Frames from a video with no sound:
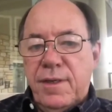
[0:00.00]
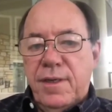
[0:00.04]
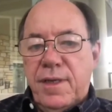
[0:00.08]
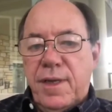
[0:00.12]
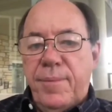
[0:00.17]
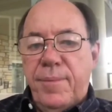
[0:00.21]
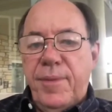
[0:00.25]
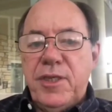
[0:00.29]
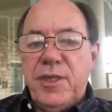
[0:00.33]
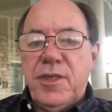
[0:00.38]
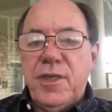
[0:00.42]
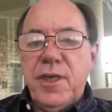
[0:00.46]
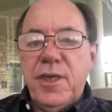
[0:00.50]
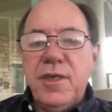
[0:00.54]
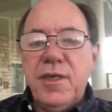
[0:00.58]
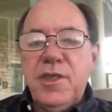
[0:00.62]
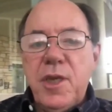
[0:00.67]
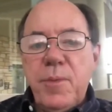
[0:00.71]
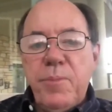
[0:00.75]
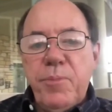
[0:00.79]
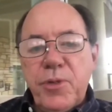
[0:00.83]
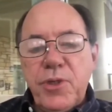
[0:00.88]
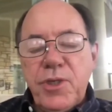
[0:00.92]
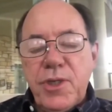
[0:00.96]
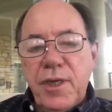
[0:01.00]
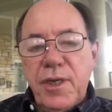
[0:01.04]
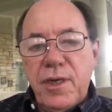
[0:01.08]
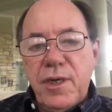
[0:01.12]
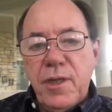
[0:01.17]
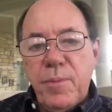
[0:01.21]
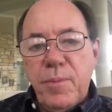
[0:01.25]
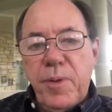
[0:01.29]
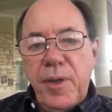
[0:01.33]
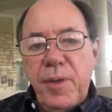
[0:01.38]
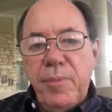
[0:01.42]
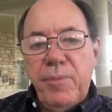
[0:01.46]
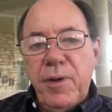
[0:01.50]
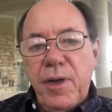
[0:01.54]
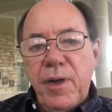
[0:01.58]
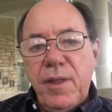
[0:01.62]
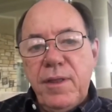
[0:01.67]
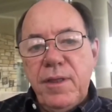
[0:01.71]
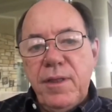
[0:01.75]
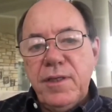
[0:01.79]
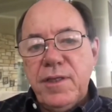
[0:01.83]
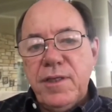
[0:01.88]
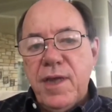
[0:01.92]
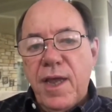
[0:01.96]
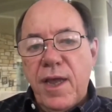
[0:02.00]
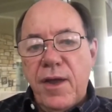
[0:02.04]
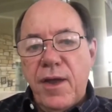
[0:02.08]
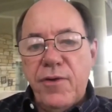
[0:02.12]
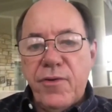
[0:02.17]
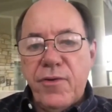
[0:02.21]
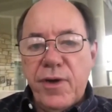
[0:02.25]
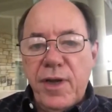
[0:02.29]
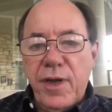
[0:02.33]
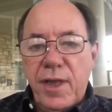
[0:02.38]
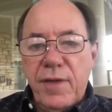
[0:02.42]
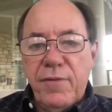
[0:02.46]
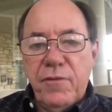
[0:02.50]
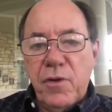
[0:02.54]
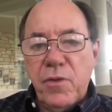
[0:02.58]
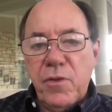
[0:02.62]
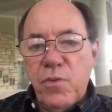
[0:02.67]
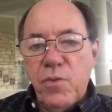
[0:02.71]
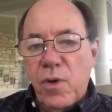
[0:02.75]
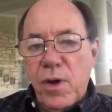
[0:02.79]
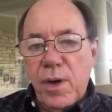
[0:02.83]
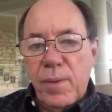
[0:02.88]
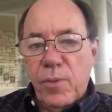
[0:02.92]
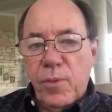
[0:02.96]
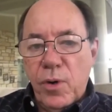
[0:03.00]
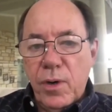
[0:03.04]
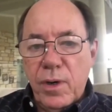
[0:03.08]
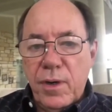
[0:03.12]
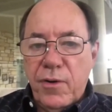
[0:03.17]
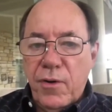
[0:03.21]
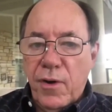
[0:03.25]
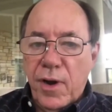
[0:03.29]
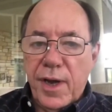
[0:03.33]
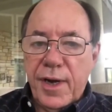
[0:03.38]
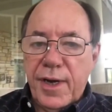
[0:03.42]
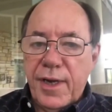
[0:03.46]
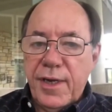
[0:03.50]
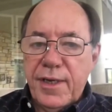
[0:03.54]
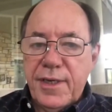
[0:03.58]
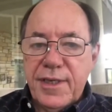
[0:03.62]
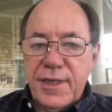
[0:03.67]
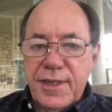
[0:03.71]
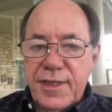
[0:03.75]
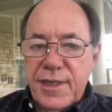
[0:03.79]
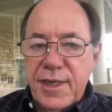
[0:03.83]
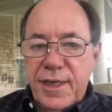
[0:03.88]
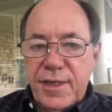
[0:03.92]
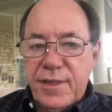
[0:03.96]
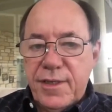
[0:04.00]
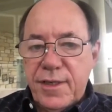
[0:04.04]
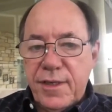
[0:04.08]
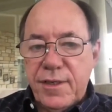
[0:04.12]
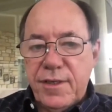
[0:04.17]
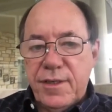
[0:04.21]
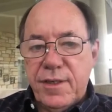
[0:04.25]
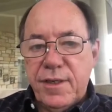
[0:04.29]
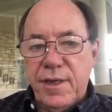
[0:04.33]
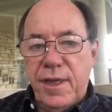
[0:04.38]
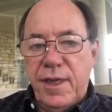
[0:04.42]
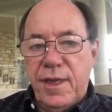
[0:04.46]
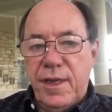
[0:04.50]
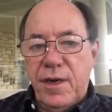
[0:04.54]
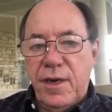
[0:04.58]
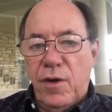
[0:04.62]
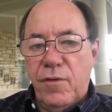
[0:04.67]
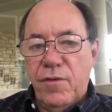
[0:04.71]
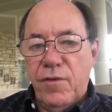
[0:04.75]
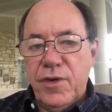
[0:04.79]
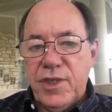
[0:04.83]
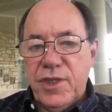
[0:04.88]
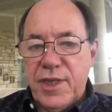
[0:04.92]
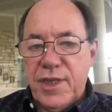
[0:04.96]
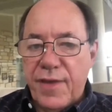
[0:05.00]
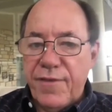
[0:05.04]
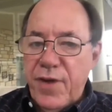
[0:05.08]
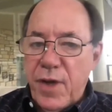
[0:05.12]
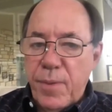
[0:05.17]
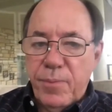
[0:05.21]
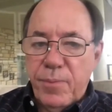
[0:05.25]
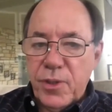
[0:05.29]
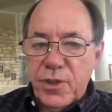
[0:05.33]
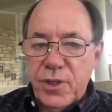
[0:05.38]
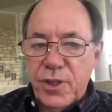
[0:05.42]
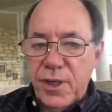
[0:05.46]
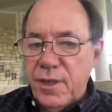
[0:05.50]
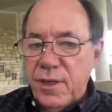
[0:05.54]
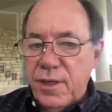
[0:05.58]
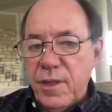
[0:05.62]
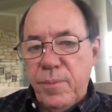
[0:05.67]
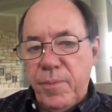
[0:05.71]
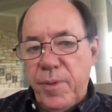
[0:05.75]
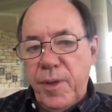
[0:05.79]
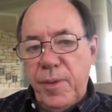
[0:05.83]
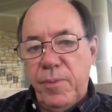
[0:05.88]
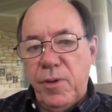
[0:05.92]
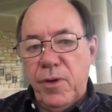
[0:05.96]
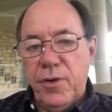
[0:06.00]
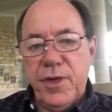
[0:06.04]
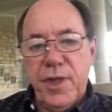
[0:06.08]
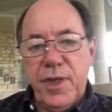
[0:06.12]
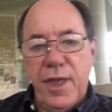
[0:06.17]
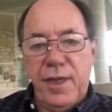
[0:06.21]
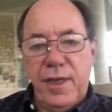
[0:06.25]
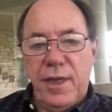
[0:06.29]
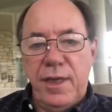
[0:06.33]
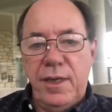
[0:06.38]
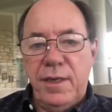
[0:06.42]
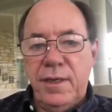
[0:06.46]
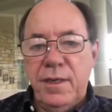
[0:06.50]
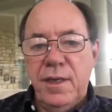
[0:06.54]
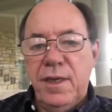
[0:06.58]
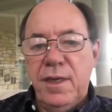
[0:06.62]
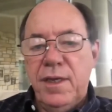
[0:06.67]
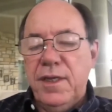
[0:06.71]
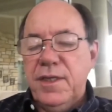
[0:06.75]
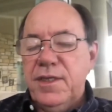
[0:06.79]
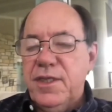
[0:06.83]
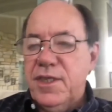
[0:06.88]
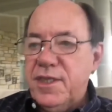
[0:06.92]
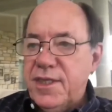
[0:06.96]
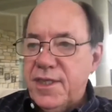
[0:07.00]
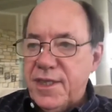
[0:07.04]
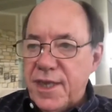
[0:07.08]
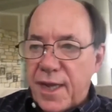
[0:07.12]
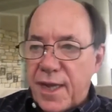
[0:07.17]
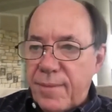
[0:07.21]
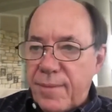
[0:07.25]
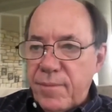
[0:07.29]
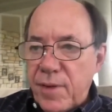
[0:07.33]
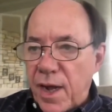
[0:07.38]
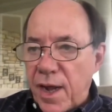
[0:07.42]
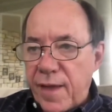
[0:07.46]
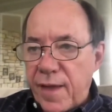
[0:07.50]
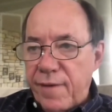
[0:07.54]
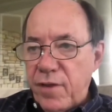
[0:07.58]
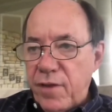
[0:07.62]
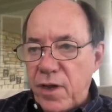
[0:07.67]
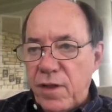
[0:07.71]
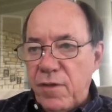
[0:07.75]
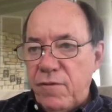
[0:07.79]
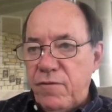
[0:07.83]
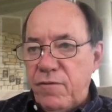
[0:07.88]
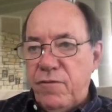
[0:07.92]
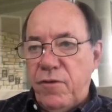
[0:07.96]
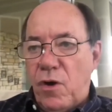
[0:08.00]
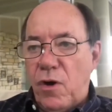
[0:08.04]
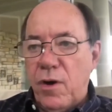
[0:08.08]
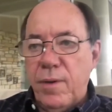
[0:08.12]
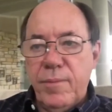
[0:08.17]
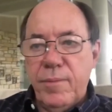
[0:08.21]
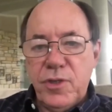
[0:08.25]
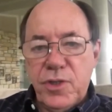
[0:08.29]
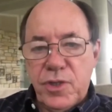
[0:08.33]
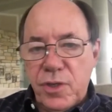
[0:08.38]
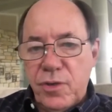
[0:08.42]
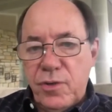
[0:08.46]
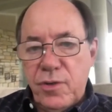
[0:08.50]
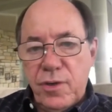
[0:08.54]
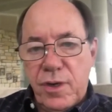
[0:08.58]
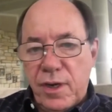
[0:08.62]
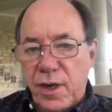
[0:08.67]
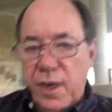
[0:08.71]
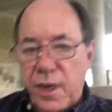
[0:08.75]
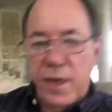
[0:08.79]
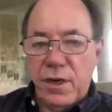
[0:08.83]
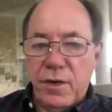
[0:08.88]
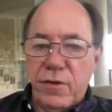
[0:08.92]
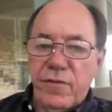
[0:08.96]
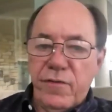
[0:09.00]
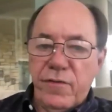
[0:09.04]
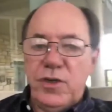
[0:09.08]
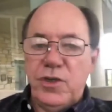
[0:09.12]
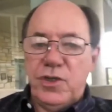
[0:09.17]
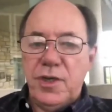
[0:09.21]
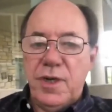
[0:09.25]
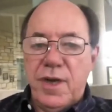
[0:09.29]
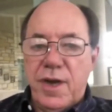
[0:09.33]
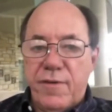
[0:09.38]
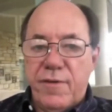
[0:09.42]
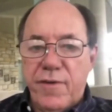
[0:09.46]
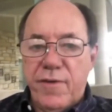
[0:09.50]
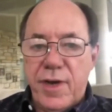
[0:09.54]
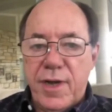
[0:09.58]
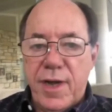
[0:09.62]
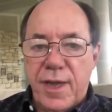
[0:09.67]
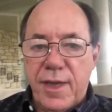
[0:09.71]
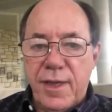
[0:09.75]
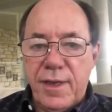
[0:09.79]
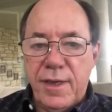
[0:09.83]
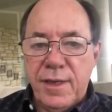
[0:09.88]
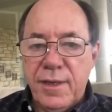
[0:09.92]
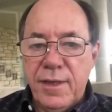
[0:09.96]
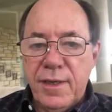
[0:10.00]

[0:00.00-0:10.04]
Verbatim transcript: I mean, 60% of the people in this country live with one or more chronic diseases, and over 70% of the people are taking some level of pharmaceutical intervention every day.